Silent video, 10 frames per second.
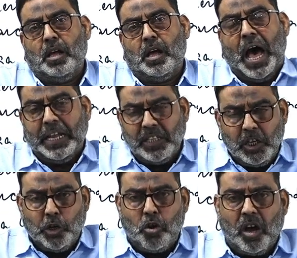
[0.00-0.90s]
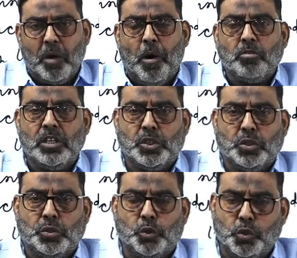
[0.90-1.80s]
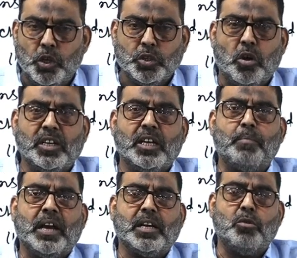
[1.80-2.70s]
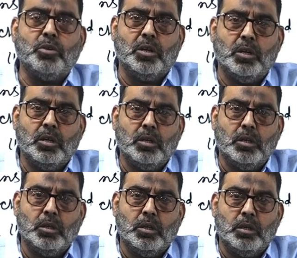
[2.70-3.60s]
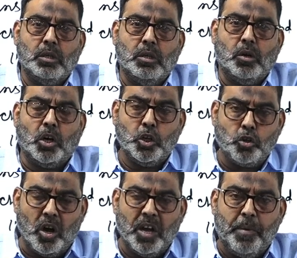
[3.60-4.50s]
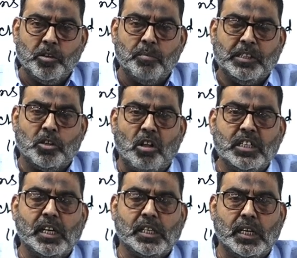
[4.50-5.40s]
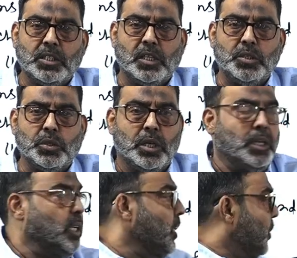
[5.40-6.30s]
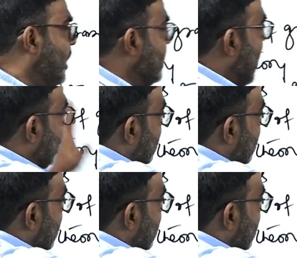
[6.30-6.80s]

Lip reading: either you talk about his socio-historical background or you talk about the methodological concerns, these are the